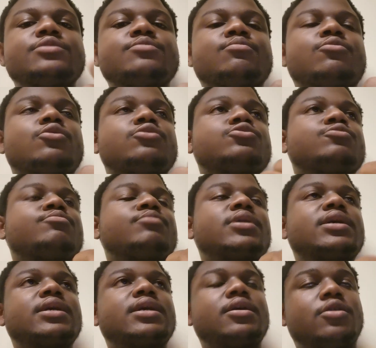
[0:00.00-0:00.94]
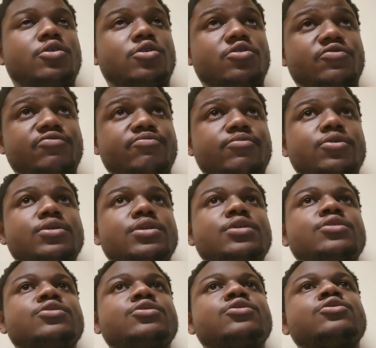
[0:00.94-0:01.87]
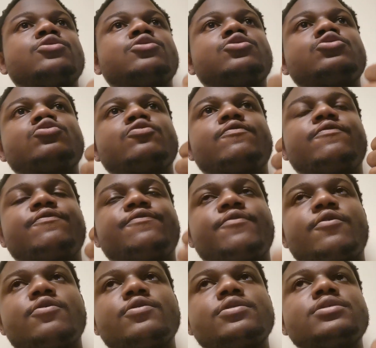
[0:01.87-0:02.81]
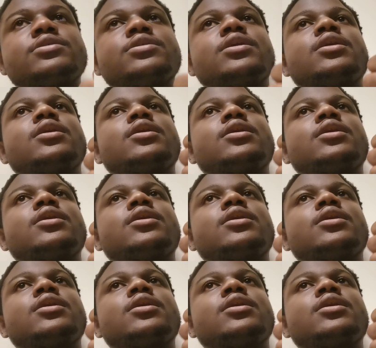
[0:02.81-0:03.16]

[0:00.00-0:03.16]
is more to make a lot of money to fund